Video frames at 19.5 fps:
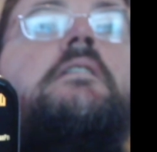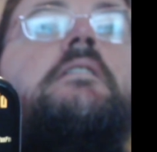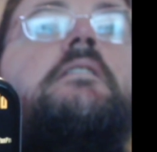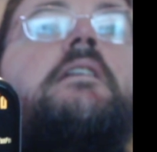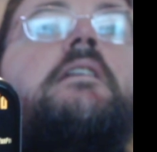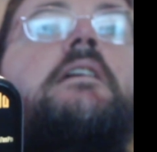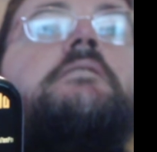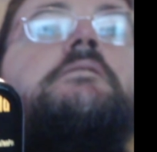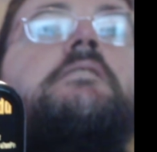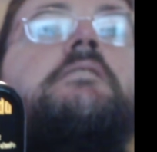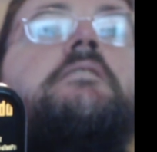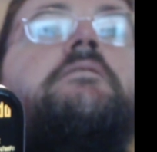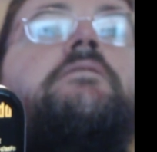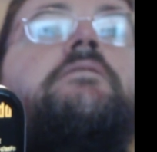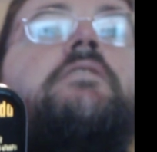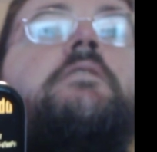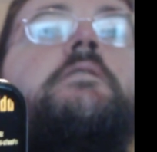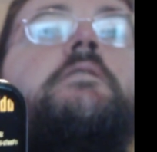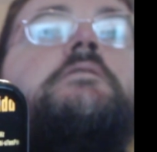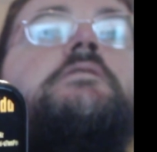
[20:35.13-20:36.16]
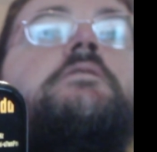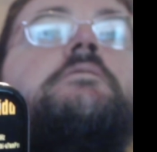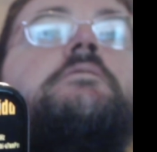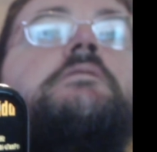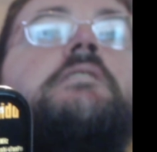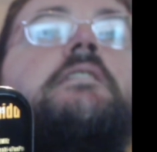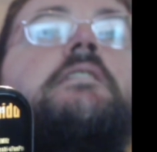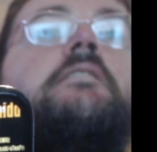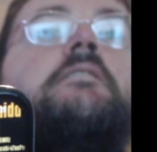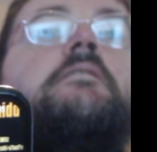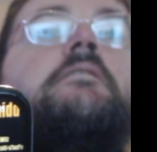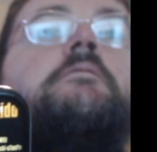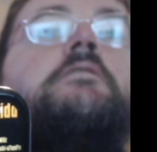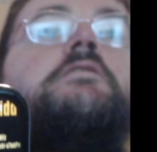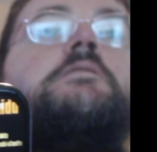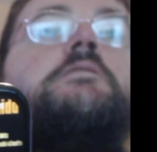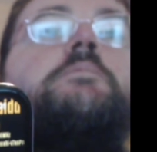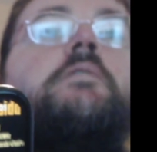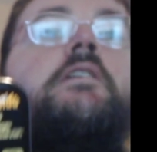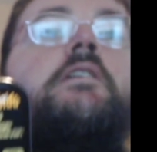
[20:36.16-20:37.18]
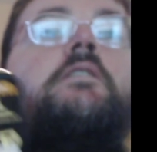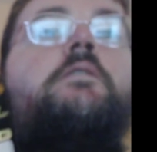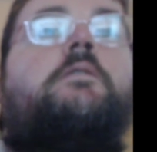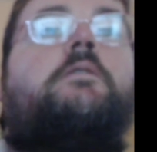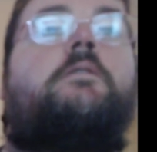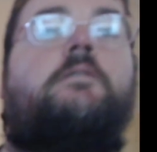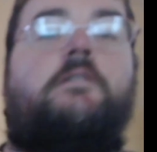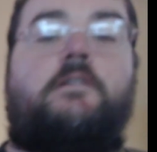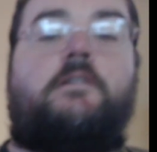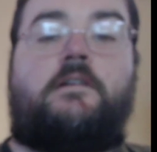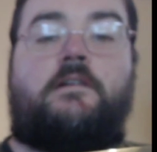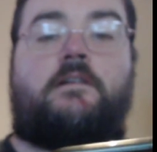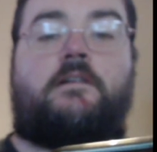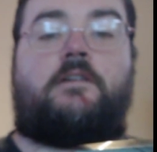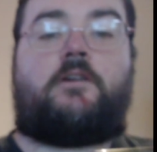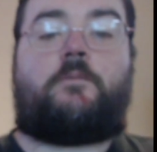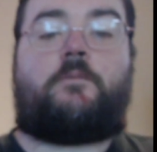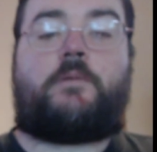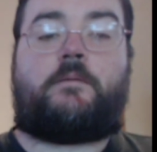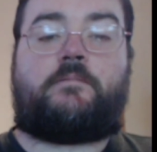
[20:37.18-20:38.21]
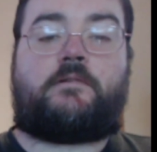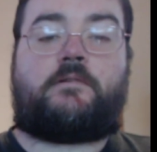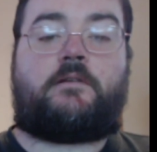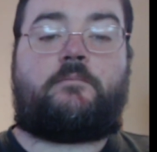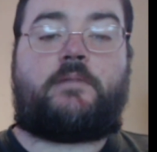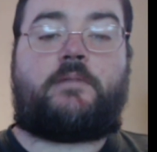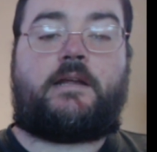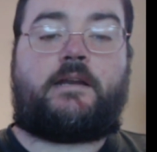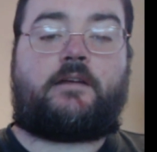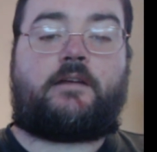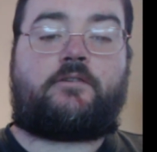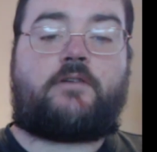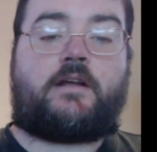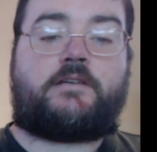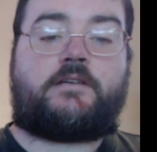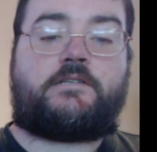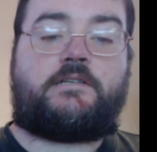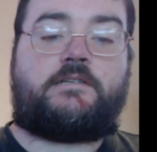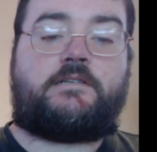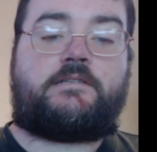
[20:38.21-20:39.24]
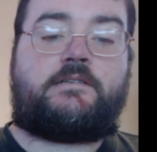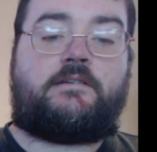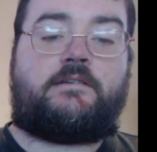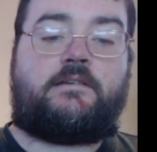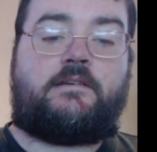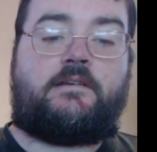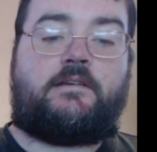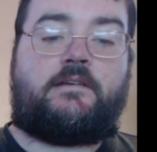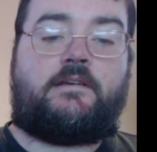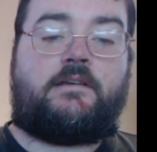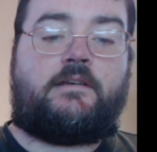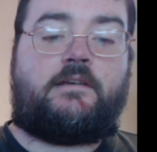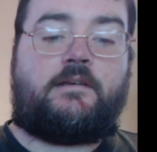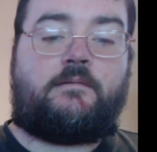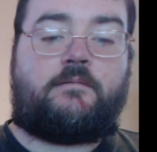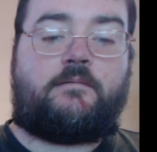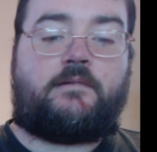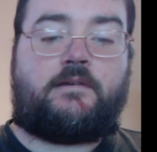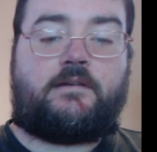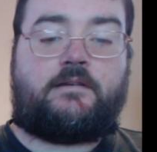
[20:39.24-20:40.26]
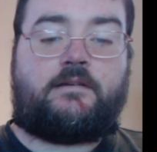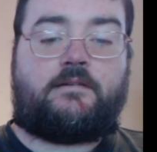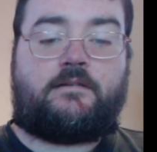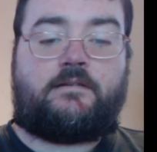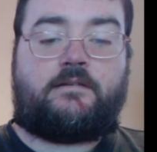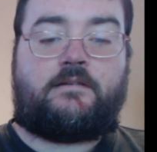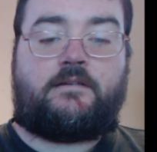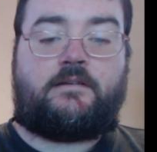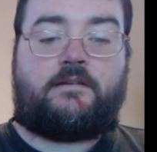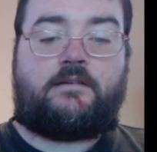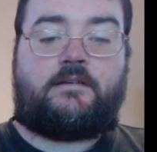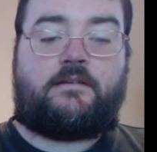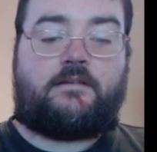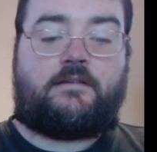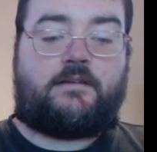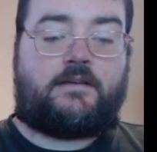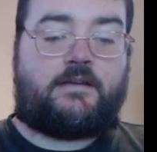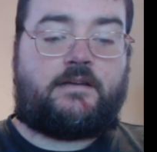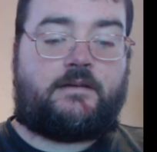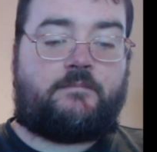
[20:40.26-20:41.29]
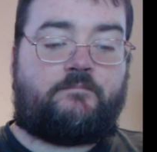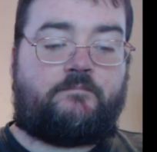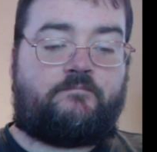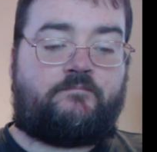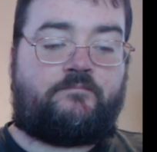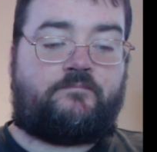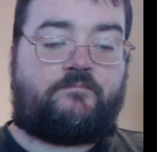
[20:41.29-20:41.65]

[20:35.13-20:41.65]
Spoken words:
That's the info it's using, which is pretty cool. A lot of people complain it crashes. Yeah, bit